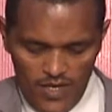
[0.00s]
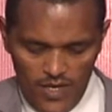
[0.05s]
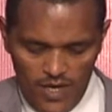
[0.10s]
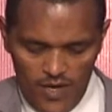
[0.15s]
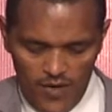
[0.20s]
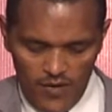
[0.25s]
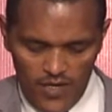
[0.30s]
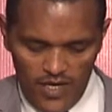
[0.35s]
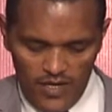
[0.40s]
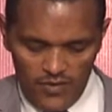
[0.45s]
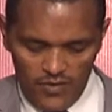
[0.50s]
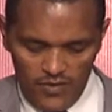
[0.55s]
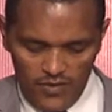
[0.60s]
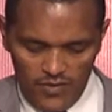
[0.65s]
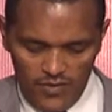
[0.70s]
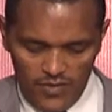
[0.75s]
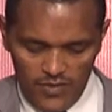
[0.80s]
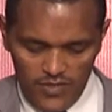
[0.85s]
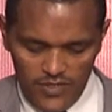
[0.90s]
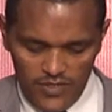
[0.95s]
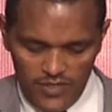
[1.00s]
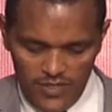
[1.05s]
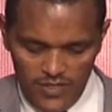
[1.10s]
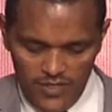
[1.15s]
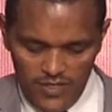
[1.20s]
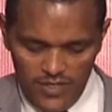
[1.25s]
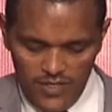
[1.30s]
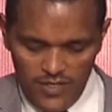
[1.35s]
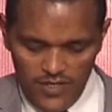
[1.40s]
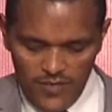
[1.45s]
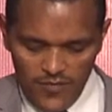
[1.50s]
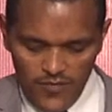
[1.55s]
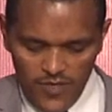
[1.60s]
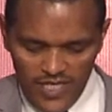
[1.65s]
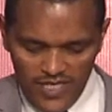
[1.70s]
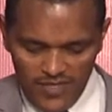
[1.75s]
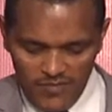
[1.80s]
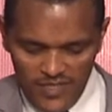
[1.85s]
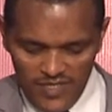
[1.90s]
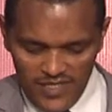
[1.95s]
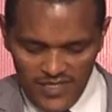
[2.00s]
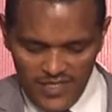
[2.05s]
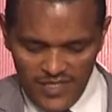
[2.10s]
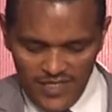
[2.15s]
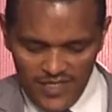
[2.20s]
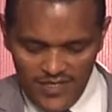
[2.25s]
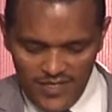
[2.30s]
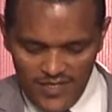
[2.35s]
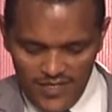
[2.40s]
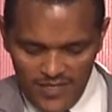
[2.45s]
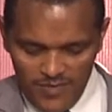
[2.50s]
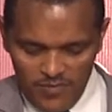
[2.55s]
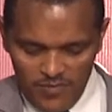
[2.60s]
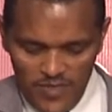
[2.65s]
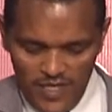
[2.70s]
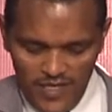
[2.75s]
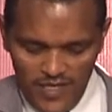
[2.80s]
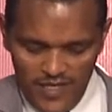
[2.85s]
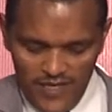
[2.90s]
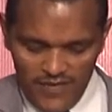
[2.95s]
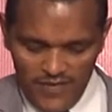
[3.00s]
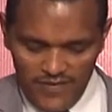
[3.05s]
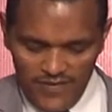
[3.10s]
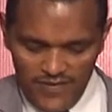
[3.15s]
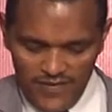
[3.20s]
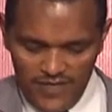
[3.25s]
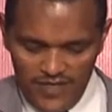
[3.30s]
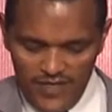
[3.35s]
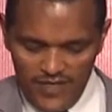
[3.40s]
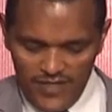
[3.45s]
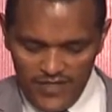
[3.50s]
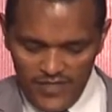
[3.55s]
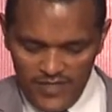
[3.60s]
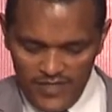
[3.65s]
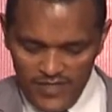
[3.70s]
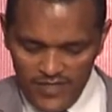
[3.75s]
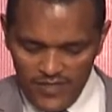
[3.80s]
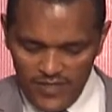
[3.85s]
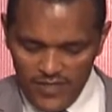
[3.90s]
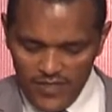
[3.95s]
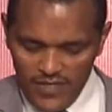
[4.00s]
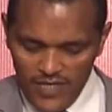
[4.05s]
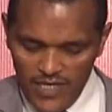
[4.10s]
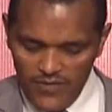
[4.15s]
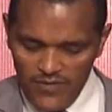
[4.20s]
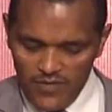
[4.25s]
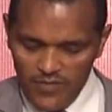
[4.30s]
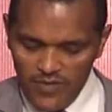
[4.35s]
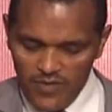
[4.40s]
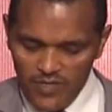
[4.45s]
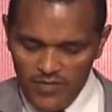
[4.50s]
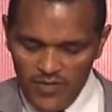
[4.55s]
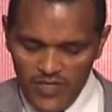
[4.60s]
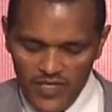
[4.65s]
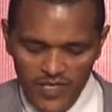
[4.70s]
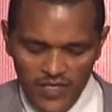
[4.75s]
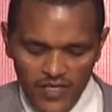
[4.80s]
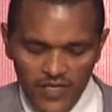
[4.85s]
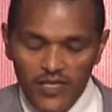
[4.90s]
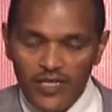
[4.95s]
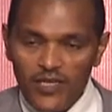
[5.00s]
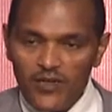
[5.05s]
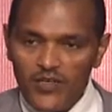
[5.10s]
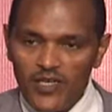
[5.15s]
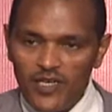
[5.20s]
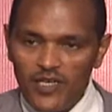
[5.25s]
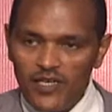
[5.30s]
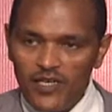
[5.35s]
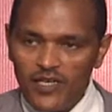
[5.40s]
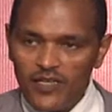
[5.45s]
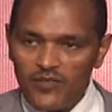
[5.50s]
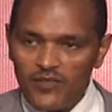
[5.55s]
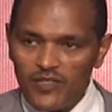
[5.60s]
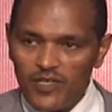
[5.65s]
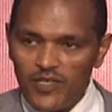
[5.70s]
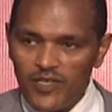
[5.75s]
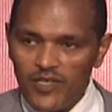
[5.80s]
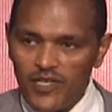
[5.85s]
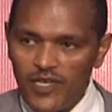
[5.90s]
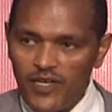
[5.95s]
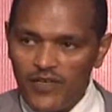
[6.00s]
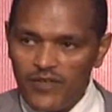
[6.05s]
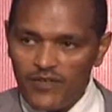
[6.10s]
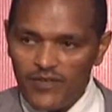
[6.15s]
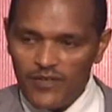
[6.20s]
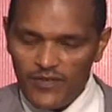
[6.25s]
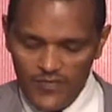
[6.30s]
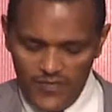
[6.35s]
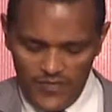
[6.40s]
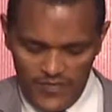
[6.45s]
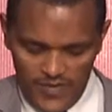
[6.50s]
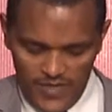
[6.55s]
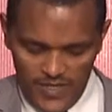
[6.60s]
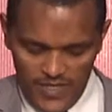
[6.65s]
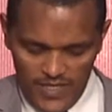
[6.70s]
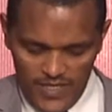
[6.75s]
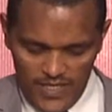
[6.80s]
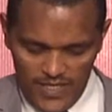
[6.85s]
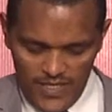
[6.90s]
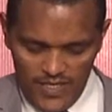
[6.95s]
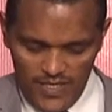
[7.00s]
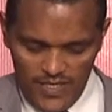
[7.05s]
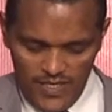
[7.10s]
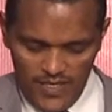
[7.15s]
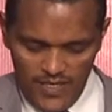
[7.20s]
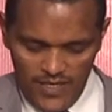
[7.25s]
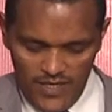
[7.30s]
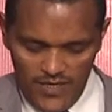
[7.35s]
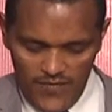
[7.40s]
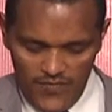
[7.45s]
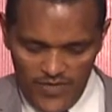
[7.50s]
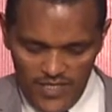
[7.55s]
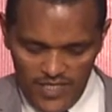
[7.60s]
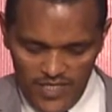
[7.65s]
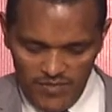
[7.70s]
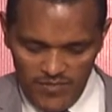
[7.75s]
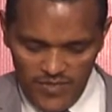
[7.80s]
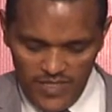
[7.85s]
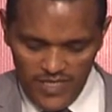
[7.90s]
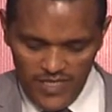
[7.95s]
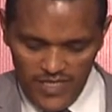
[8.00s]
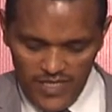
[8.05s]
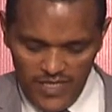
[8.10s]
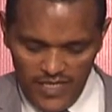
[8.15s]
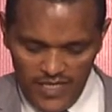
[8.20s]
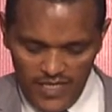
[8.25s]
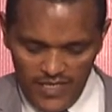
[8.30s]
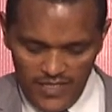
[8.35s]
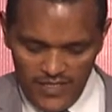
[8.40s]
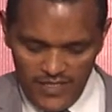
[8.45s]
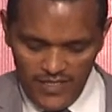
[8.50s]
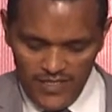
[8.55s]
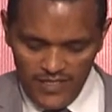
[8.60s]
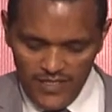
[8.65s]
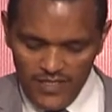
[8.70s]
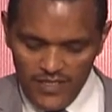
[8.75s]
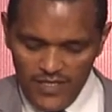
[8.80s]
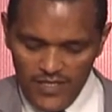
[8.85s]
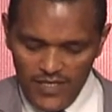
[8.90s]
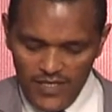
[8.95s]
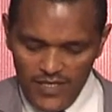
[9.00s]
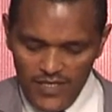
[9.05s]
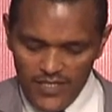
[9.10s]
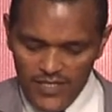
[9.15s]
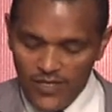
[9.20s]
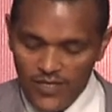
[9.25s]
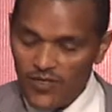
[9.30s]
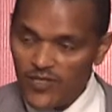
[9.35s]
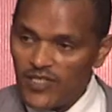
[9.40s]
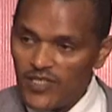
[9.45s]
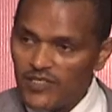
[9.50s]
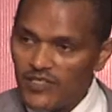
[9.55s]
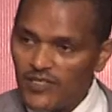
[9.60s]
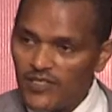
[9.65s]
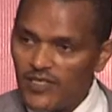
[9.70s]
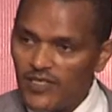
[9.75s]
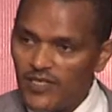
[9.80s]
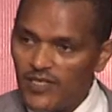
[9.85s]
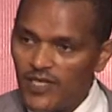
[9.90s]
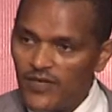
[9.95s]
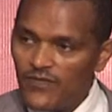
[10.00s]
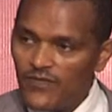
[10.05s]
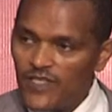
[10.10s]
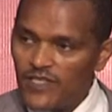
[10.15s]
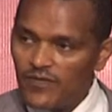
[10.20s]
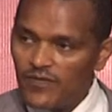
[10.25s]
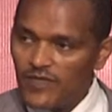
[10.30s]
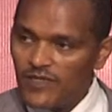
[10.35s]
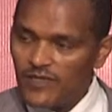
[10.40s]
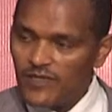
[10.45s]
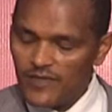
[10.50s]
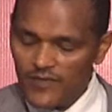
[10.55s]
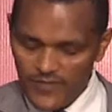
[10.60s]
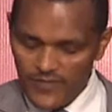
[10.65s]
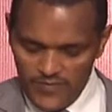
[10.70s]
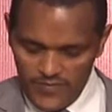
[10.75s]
I would like to quote what Mr. Bill Gates said on Gavi board meeting in New Delhi in 2008. Investment in health is low-risk investment.